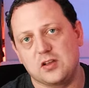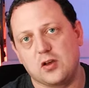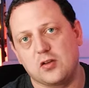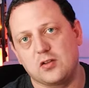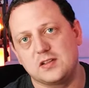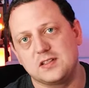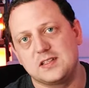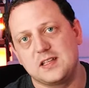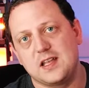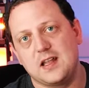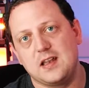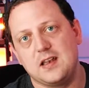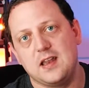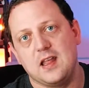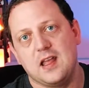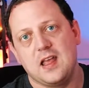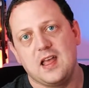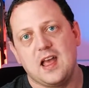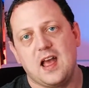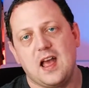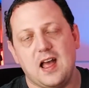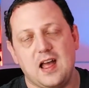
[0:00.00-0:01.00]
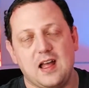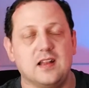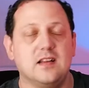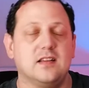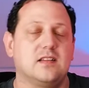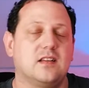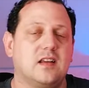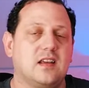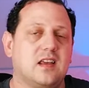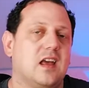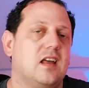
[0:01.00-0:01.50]
content,
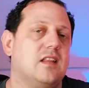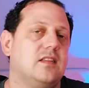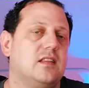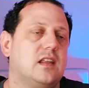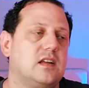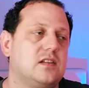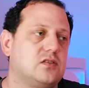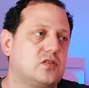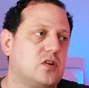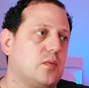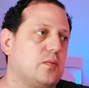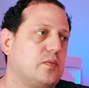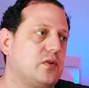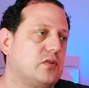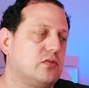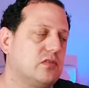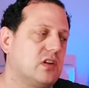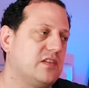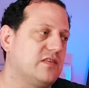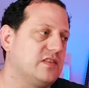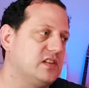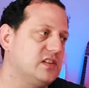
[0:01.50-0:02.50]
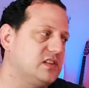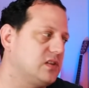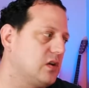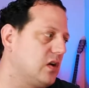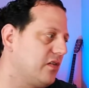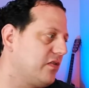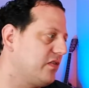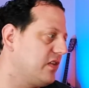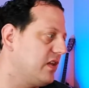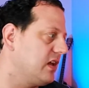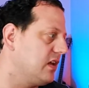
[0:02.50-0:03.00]
and again that topical relevance. So I
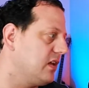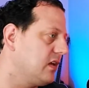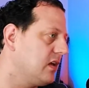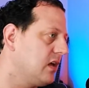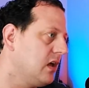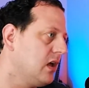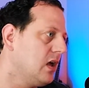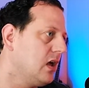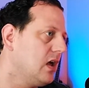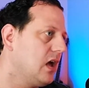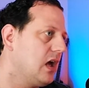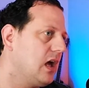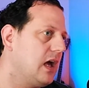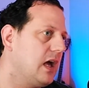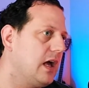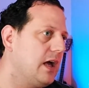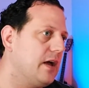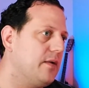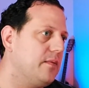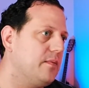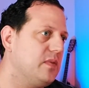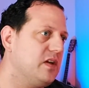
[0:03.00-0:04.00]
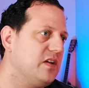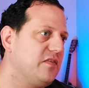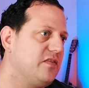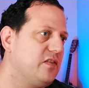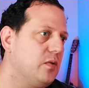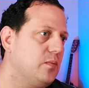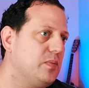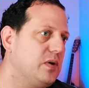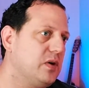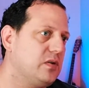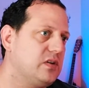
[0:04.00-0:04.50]
think if
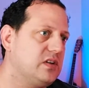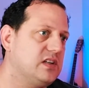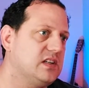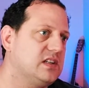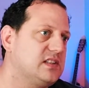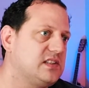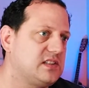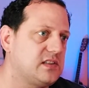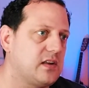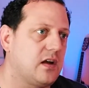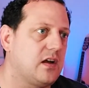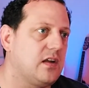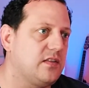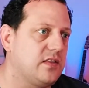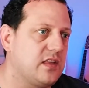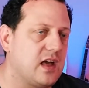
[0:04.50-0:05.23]
you're building a site